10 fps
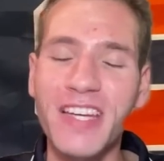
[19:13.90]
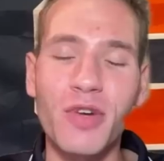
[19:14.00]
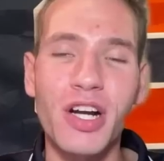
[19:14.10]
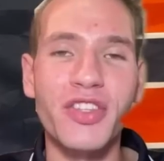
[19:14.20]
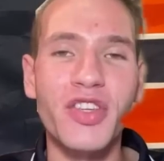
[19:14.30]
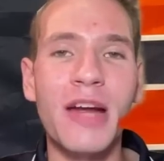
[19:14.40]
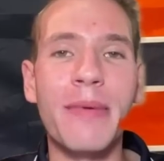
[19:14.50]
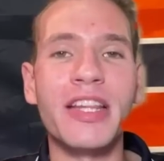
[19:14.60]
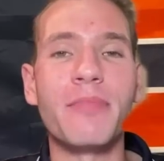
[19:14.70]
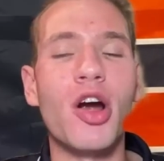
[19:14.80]
we're going to talk
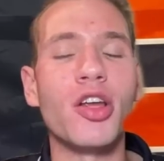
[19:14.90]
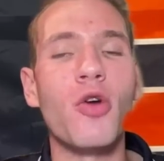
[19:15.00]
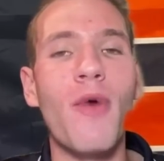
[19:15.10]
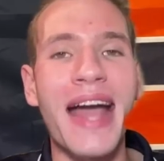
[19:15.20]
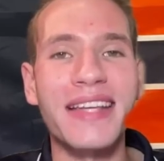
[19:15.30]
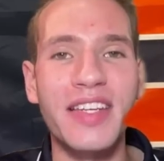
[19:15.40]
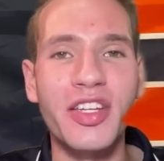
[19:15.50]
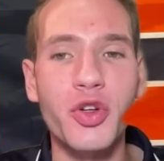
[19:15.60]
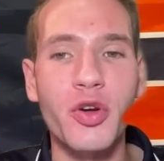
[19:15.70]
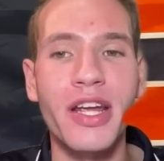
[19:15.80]
about the Marlowe Wax
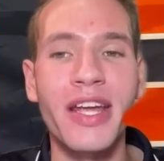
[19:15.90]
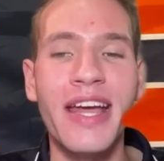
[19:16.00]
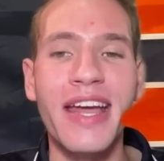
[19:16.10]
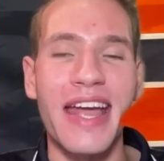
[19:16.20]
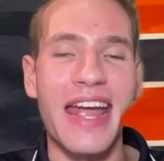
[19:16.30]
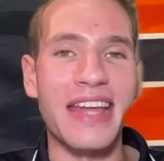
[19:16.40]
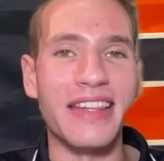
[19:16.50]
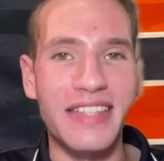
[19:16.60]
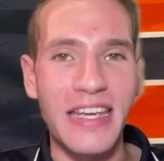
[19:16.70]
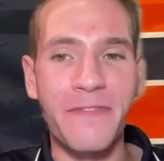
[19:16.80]
injury and
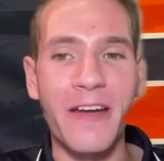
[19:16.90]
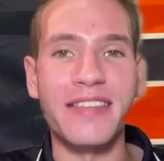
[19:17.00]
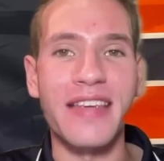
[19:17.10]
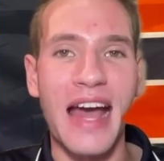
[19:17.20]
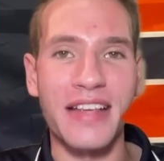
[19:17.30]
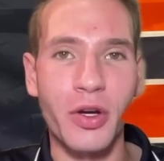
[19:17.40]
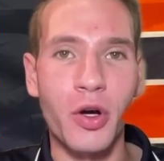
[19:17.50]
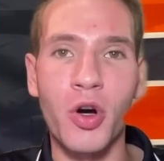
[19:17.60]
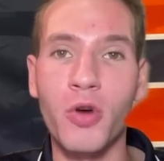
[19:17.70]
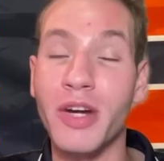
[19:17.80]
the defense as a
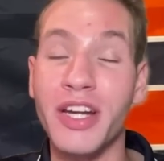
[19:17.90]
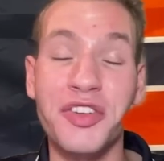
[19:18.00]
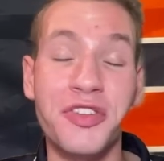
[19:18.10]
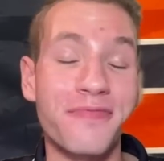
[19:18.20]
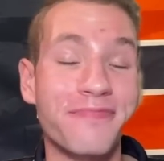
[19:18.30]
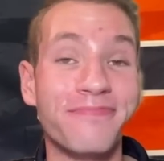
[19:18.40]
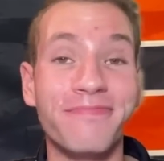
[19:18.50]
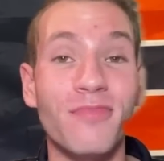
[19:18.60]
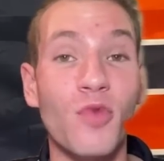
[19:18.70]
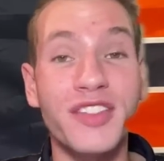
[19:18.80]
whole, which
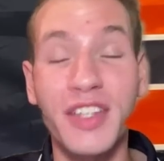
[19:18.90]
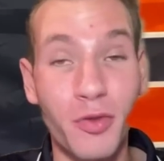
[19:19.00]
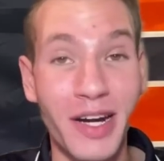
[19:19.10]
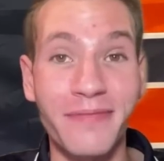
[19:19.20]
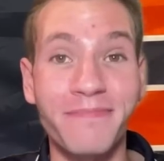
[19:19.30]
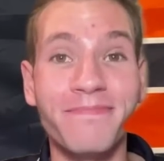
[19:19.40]
wasn't great.